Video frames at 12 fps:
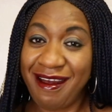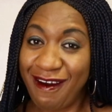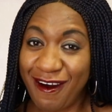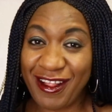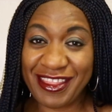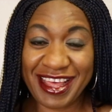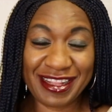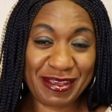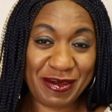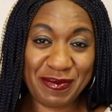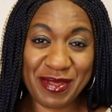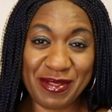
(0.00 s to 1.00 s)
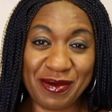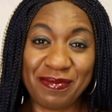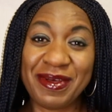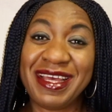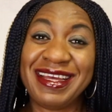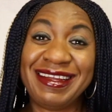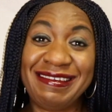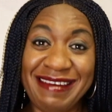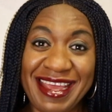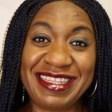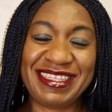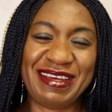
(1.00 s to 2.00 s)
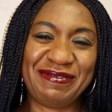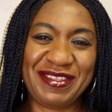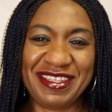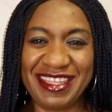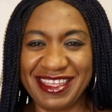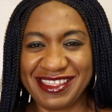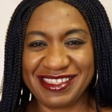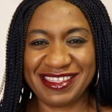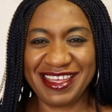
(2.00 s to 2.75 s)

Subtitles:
All that coming up right after this.